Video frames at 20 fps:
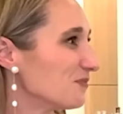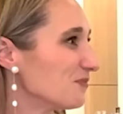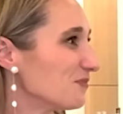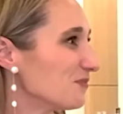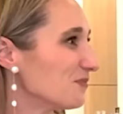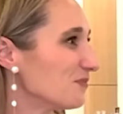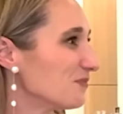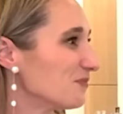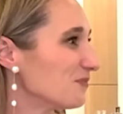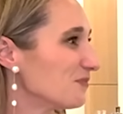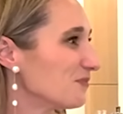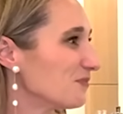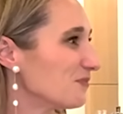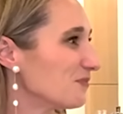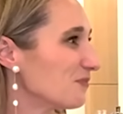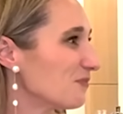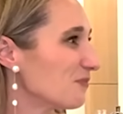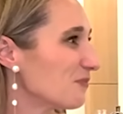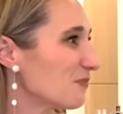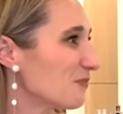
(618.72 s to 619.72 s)

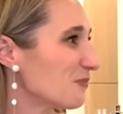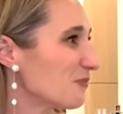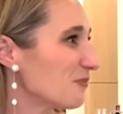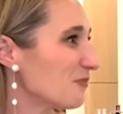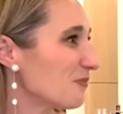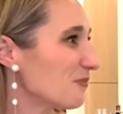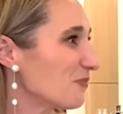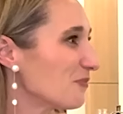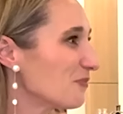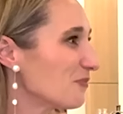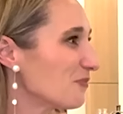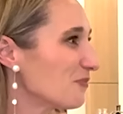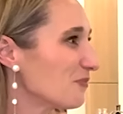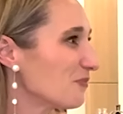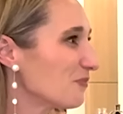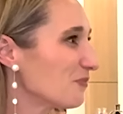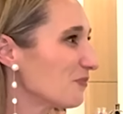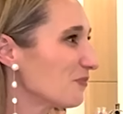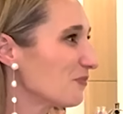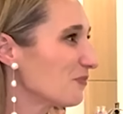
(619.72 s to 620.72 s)

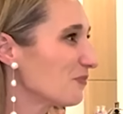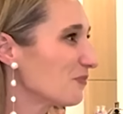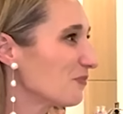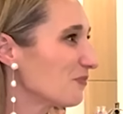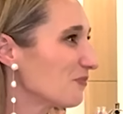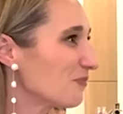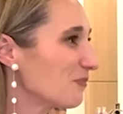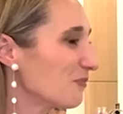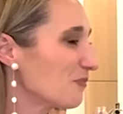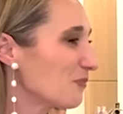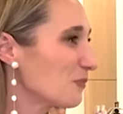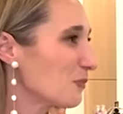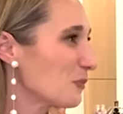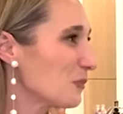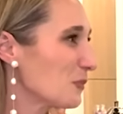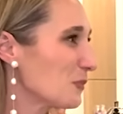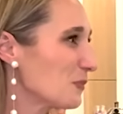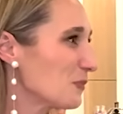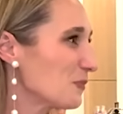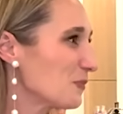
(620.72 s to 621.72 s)

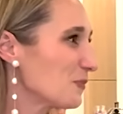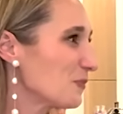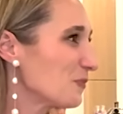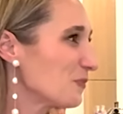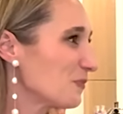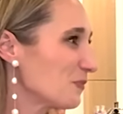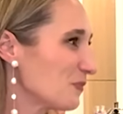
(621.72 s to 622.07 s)
[no speech]